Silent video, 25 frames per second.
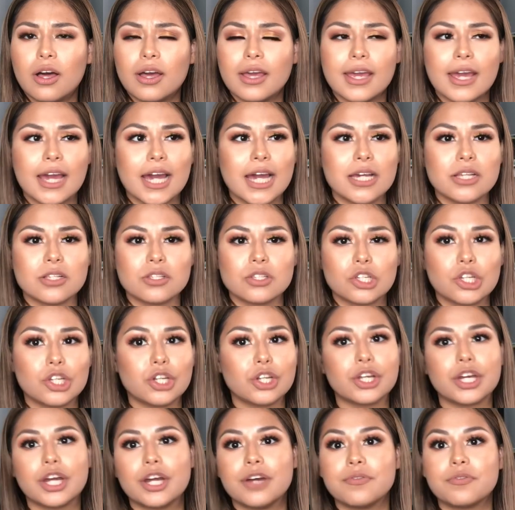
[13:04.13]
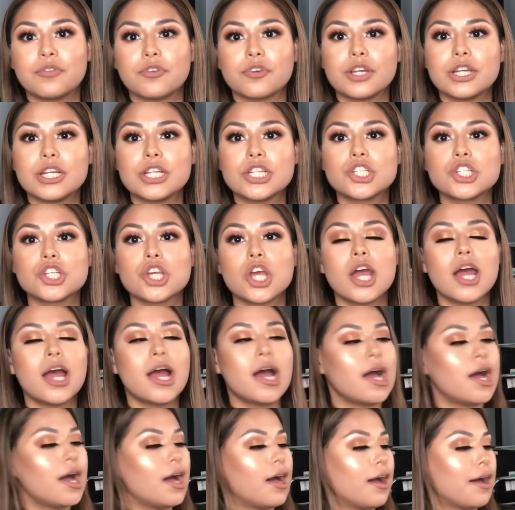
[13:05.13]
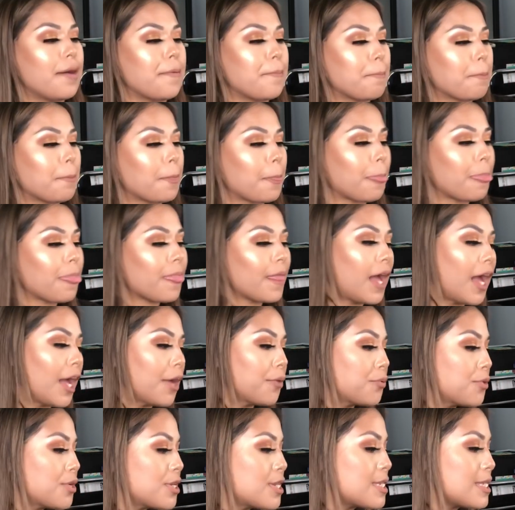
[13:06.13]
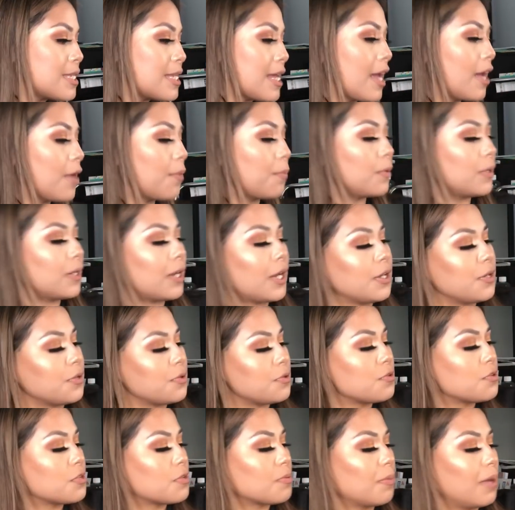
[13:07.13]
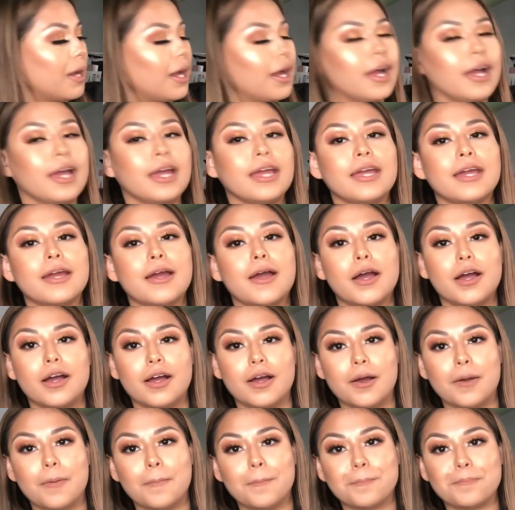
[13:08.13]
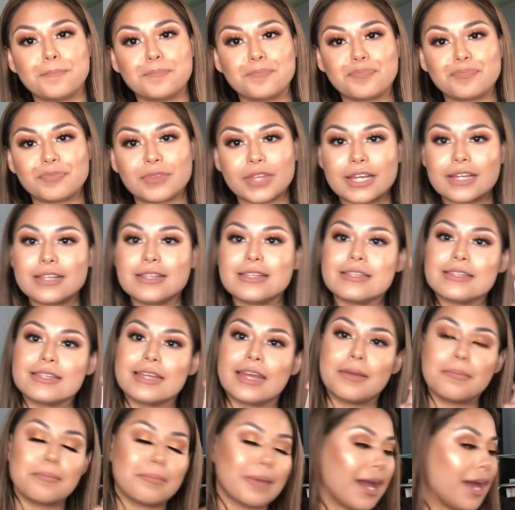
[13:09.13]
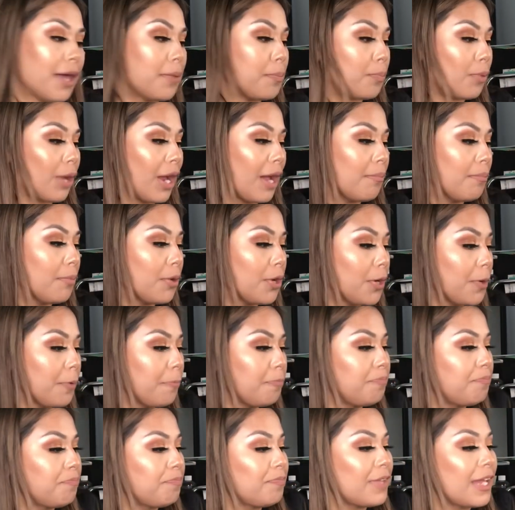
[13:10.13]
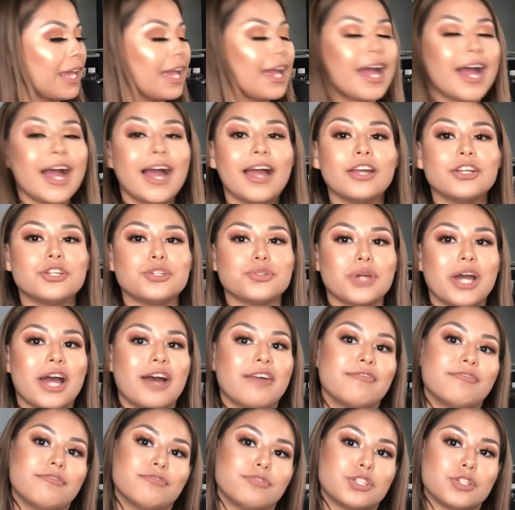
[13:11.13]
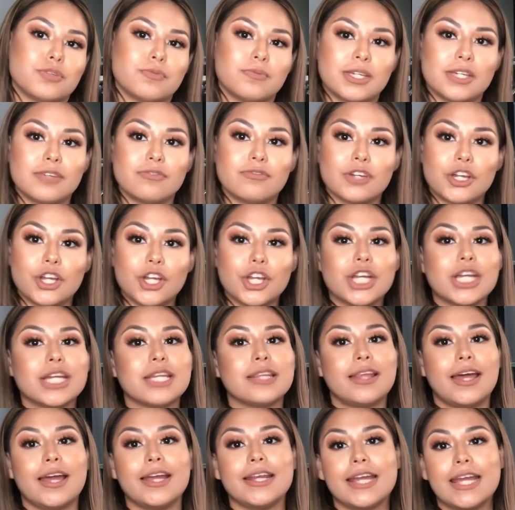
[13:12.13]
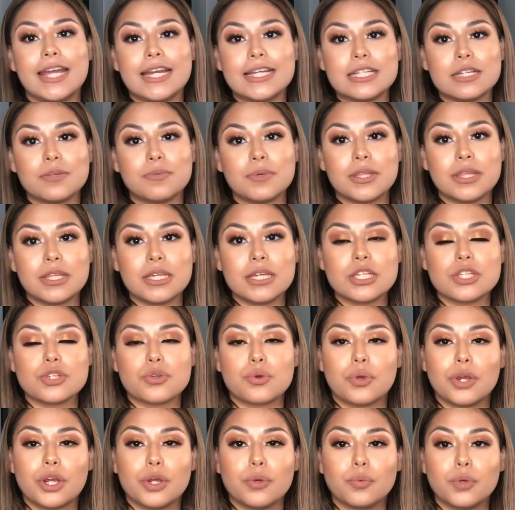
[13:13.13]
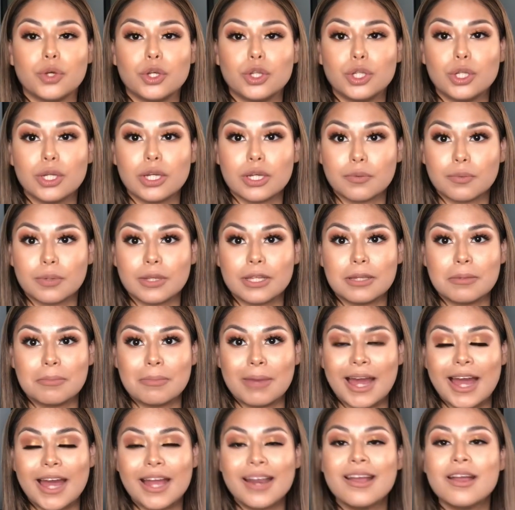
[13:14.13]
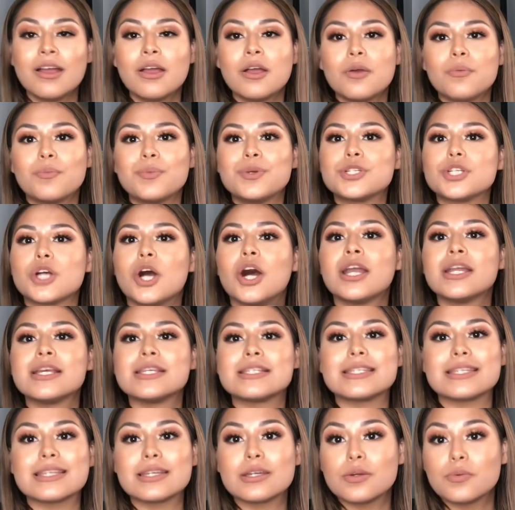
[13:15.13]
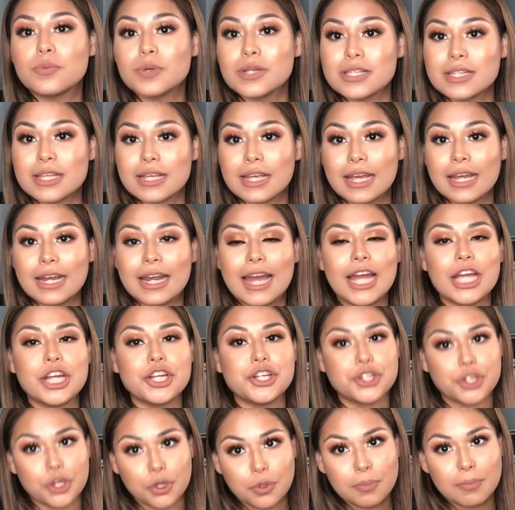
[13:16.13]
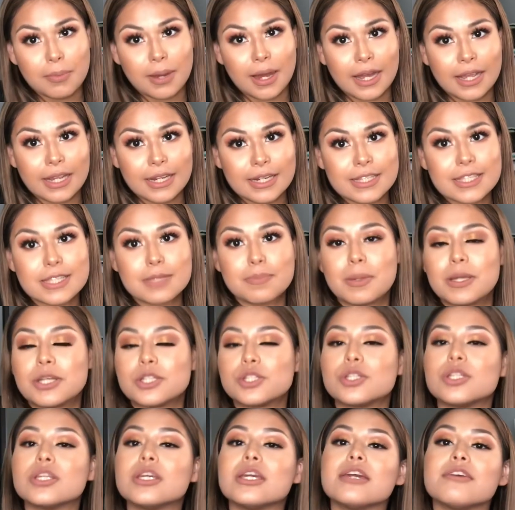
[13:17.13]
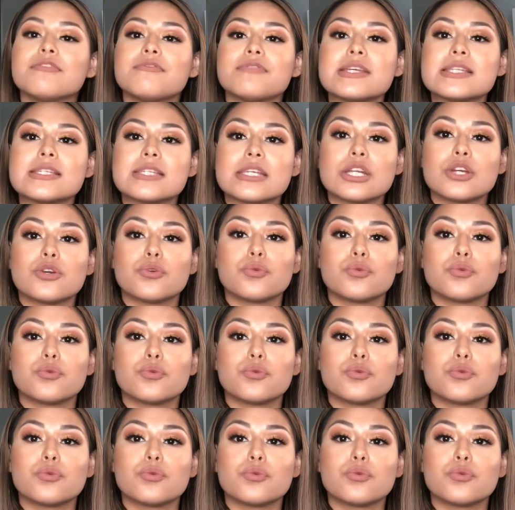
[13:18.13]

It has good coverage. I would say when I use my Stay Matte Primer, I do have to be very light-handed with this, or it will look really matte, which honestly, once again, I don't mind, especially if it's